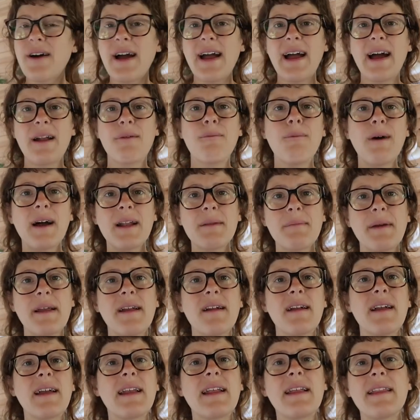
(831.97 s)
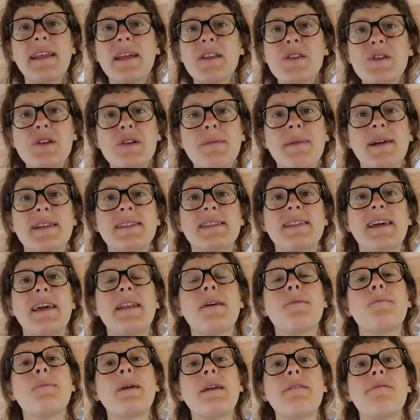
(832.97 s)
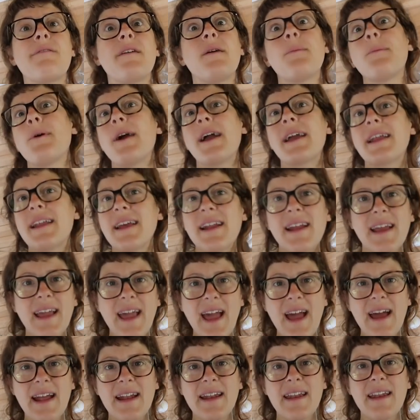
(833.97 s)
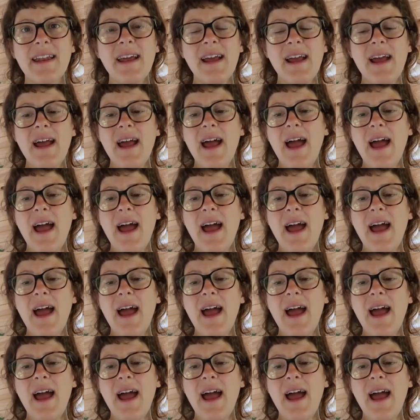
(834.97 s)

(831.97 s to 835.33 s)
I had one period and then two months later we fell pregnant again